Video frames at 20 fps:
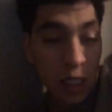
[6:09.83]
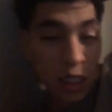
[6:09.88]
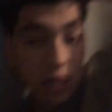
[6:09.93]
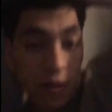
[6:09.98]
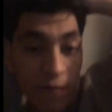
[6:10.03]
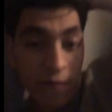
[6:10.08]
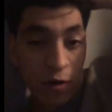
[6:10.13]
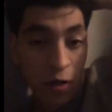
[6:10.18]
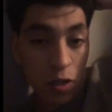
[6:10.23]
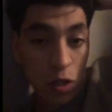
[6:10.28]

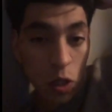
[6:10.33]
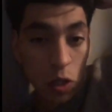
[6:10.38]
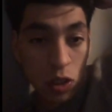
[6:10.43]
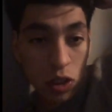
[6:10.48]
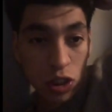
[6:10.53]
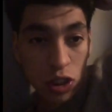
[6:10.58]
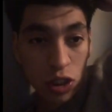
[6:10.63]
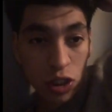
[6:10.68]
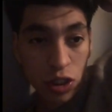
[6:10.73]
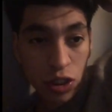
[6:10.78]
different
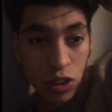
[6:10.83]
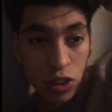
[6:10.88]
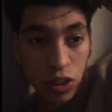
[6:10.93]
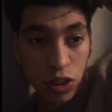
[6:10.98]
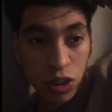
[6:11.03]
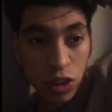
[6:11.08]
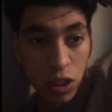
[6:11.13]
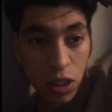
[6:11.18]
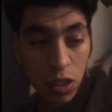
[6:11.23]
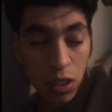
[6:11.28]

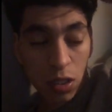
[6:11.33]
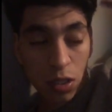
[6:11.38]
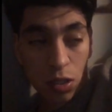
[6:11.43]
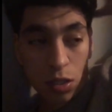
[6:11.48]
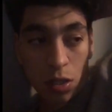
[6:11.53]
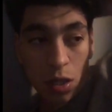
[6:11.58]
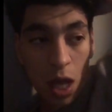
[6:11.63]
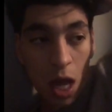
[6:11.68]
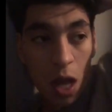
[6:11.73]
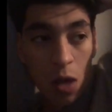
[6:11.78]
cultures, like
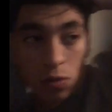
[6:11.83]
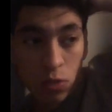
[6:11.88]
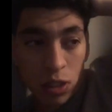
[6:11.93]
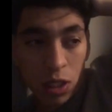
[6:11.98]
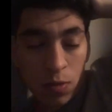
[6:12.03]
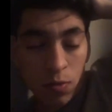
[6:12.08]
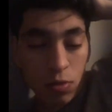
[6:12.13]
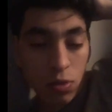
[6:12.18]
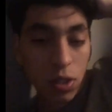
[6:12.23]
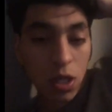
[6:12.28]
I was
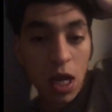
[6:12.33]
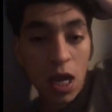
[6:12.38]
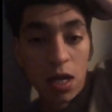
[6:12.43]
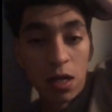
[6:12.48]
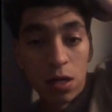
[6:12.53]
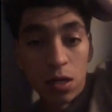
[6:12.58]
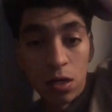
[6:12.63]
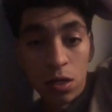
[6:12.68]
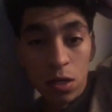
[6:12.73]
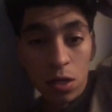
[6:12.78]
able to kind
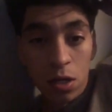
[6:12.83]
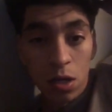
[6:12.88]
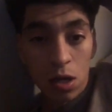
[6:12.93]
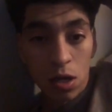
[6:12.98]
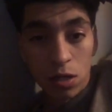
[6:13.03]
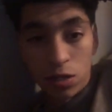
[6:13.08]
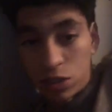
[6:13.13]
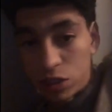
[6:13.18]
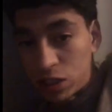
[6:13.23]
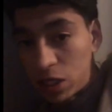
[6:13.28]
of
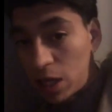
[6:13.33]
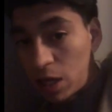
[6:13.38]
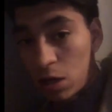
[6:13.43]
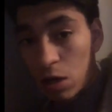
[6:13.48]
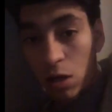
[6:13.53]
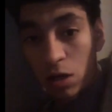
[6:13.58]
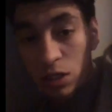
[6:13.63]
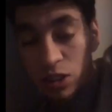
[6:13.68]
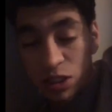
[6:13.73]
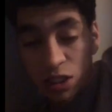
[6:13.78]
understand
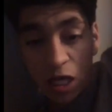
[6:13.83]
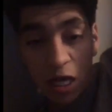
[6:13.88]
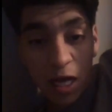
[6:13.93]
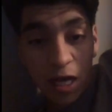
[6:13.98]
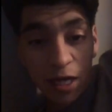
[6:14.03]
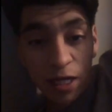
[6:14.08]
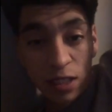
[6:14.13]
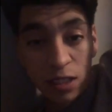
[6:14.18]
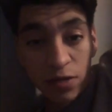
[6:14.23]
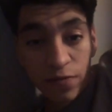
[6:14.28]
all
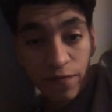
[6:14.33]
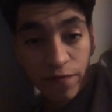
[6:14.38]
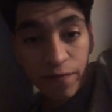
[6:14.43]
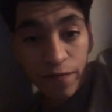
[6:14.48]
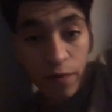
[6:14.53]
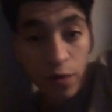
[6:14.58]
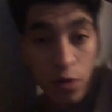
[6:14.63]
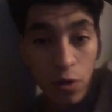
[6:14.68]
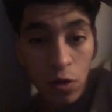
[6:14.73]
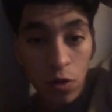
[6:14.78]
sides of
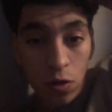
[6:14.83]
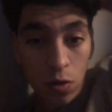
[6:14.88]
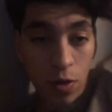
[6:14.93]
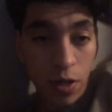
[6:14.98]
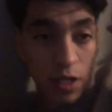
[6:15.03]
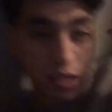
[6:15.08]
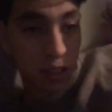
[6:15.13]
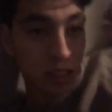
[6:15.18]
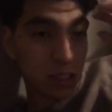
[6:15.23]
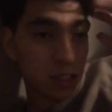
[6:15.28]

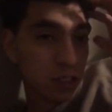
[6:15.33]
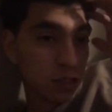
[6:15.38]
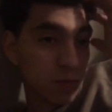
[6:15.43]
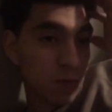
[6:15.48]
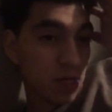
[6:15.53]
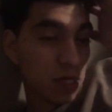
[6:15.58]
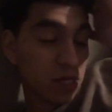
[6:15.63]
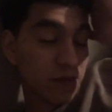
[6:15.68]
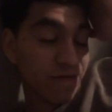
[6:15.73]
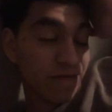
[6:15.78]

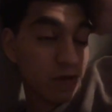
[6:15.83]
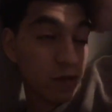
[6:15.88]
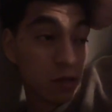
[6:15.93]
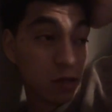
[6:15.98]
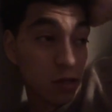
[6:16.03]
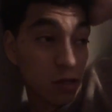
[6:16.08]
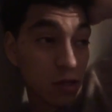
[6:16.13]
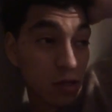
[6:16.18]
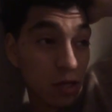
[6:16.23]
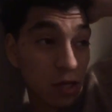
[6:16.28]
racism
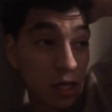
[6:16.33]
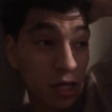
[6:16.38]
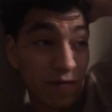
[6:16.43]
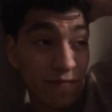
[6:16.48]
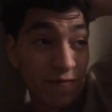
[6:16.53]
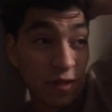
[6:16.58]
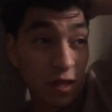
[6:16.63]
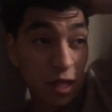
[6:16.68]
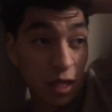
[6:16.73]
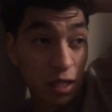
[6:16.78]
and
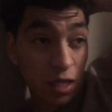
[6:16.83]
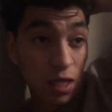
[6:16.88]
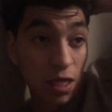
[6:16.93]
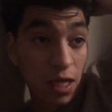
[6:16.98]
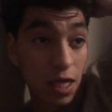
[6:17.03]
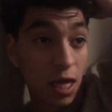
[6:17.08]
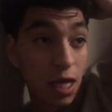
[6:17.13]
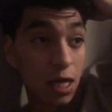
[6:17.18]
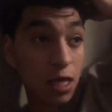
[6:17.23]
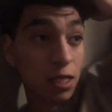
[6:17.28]
even like the
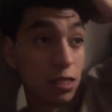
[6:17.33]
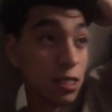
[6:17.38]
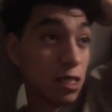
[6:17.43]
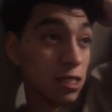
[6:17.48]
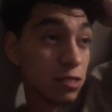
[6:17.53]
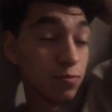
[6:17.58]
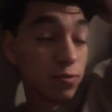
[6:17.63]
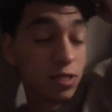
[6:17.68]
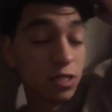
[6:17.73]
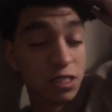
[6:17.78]
gay and
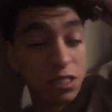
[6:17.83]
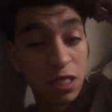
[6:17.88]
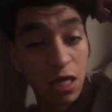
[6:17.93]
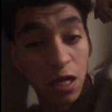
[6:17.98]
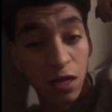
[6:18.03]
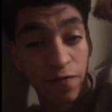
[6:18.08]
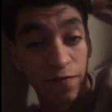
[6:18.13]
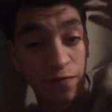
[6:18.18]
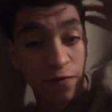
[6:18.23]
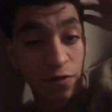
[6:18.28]
lesbian side of